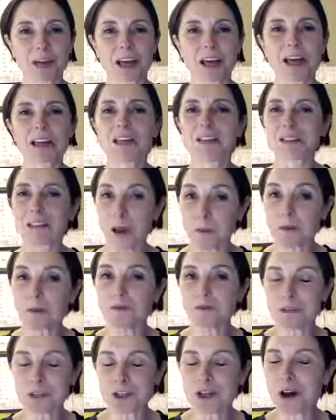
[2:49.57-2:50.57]
Some
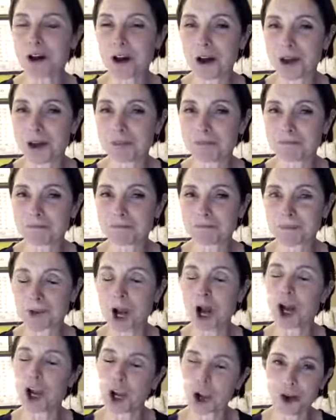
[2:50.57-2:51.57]
of the time,
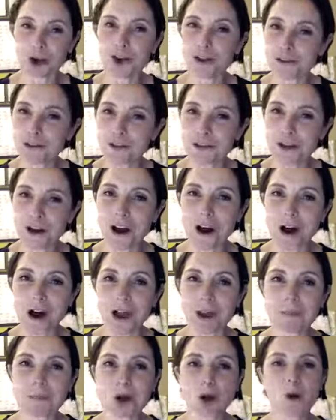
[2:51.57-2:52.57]
a lot of the
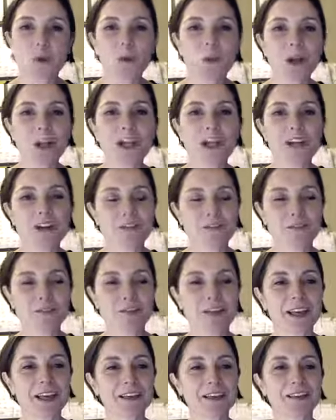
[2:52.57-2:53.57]
time, we can
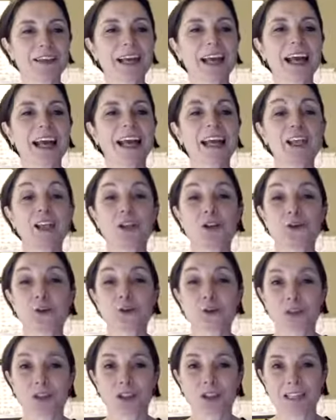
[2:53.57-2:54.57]
feel
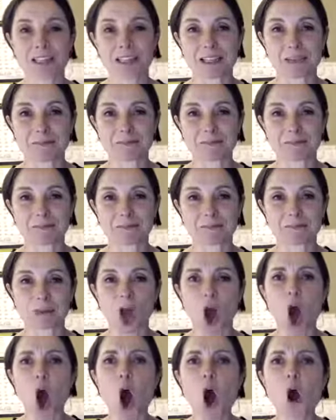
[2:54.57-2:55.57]
exhausted,
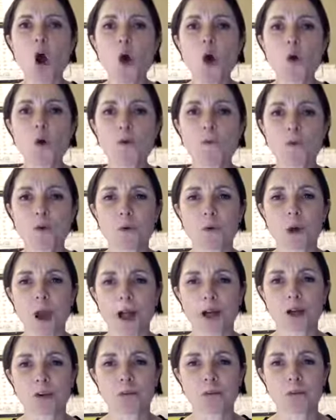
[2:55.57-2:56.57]

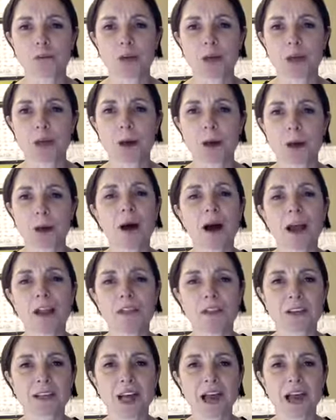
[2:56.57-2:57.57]
overwhelmed by
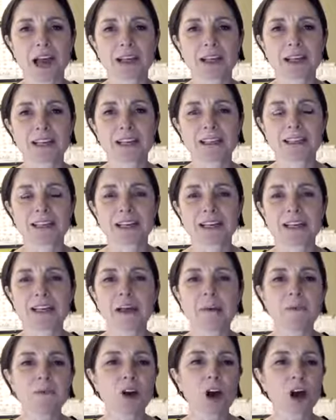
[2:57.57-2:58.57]
the day.
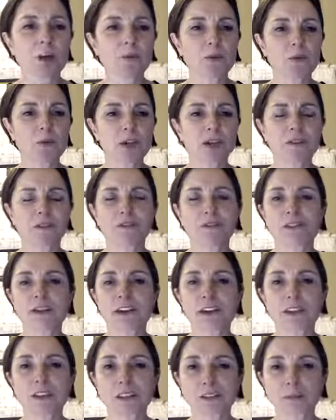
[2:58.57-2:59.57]
Sometimes we can
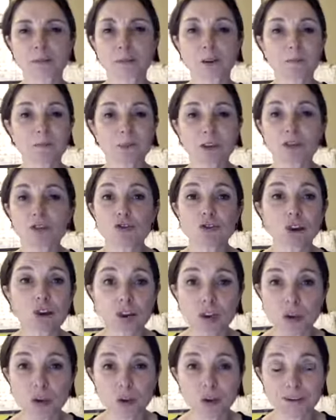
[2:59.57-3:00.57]
feel as if we've been
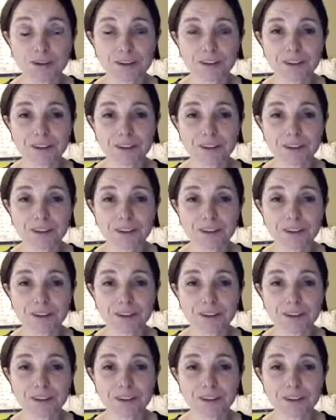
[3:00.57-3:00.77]
trodden on,